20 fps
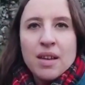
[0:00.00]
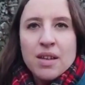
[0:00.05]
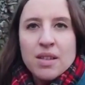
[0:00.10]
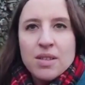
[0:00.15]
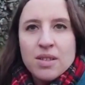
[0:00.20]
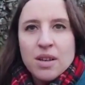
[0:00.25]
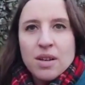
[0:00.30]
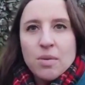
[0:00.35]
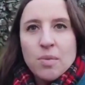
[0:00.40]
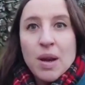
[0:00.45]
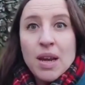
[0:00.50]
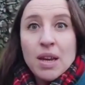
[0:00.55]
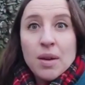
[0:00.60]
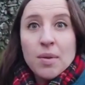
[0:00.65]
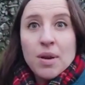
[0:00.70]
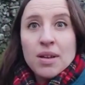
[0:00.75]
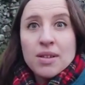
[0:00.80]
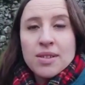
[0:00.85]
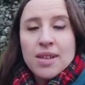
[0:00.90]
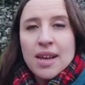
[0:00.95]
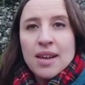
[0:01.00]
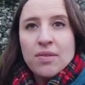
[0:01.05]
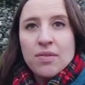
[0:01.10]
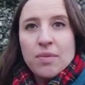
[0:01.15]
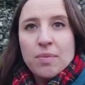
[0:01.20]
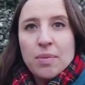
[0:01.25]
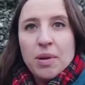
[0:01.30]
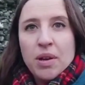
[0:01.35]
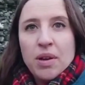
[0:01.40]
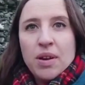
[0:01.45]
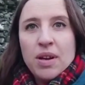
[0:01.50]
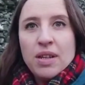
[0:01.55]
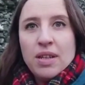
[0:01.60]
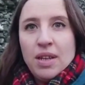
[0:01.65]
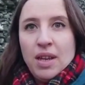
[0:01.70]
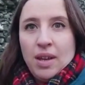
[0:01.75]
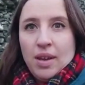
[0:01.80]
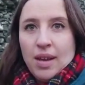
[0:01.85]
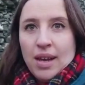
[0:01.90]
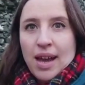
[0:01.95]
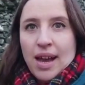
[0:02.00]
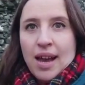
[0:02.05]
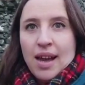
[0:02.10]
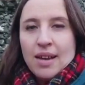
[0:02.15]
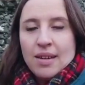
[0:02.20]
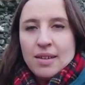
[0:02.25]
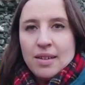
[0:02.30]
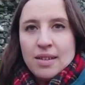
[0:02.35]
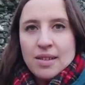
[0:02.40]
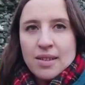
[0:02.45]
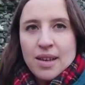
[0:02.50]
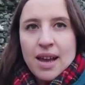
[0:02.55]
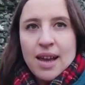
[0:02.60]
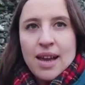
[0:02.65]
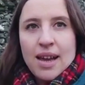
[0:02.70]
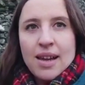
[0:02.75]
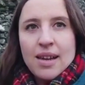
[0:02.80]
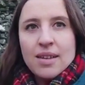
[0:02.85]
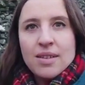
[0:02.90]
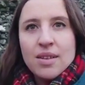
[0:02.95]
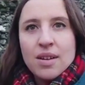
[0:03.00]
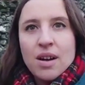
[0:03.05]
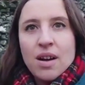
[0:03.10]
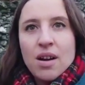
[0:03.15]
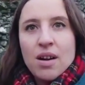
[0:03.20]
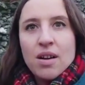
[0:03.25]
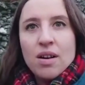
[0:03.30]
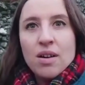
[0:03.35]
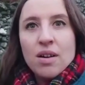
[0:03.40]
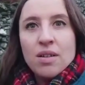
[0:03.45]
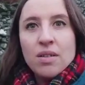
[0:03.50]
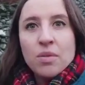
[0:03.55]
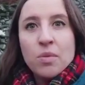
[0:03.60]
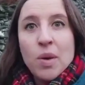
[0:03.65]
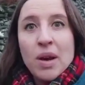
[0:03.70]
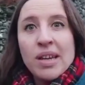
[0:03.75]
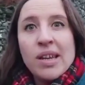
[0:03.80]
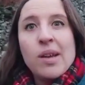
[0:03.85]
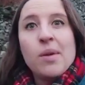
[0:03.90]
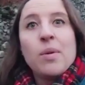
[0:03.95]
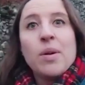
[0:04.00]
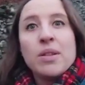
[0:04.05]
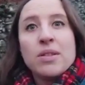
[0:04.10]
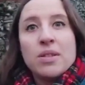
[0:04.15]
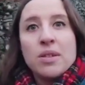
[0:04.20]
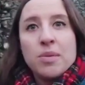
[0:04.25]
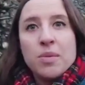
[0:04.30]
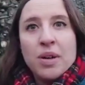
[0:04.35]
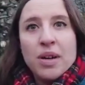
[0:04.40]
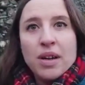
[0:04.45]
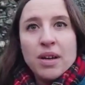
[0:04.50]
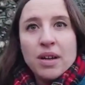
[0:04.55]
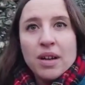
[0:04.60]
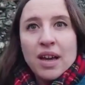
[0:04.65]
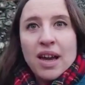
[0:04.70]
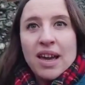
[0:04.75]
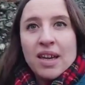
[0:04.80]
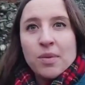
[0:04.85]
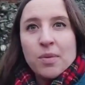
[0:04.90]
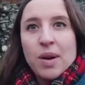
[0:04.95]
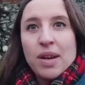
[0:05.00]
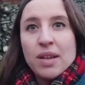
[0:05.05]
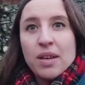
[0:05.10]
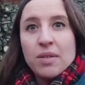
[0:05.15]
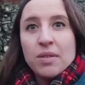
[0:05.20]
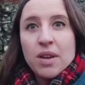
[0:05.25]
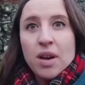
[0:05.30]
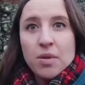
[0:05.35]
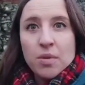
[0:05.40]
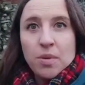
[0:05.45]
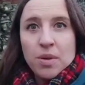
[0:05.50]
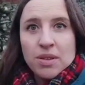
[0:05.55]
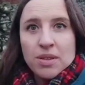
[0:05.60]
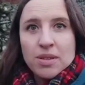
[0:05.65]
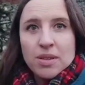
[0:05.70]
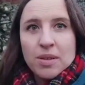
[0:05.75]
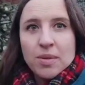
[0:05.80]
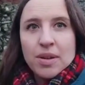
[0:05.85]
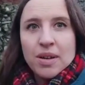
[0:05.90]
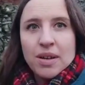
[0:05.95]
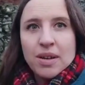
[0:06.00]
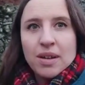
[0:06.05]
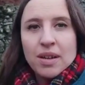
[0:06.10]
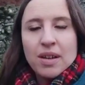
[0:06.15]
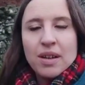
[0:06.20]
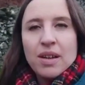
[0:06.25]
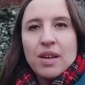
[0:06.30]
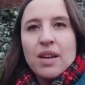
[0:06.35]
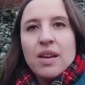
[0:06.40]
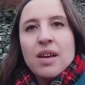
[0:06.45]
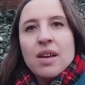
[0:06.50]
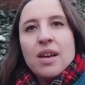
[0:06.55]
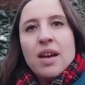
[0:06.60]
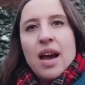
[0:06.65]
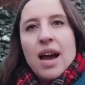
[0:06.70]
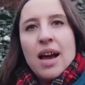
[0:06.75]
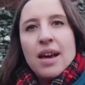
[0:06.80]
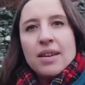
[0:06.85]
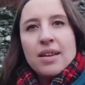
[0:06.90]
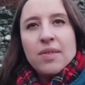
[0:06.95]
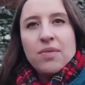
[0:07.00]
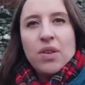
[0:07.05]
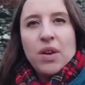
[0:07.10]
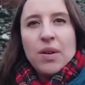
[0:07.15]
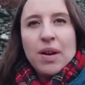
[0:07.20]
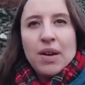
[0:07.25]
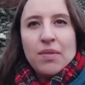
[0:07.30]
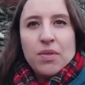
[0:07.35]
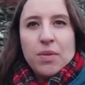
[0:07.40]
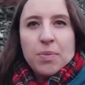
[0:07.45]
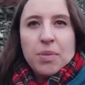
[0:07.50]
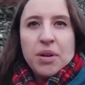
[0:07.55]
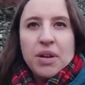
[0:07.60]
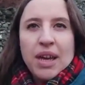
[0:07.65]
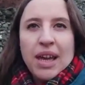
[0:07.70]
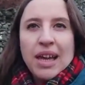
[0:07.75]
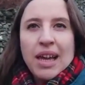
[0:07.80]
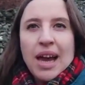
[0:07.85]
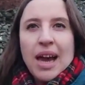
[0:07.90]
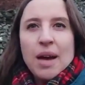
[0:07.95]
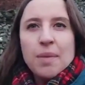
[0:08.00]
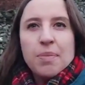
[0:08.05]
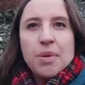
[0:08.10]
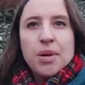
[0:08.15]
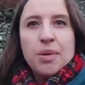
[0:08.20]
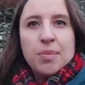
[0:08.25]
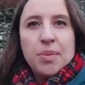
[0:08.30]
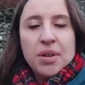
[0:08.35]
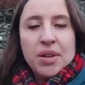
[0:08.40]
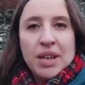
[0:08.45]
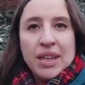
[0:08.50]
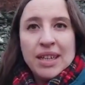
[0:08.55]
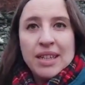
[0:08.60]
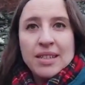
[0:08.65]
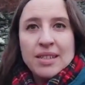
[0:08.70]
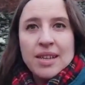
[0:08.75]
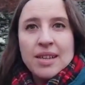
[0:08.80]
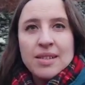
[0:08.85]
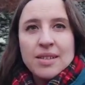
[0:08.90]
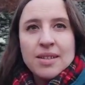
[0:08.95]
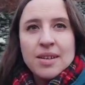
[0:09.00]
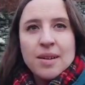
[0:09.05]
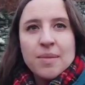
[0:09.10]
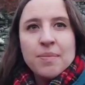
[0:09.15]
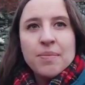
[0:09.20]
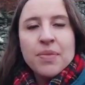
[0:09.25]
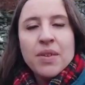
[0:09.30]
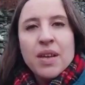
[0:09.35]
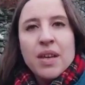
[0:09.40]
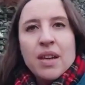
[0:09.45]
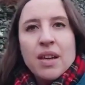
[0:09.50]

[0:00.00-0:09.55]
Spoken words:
So when you are self-employed, you can decide on when you want to work and when you don't want to work. And if you have a booking app or booking system,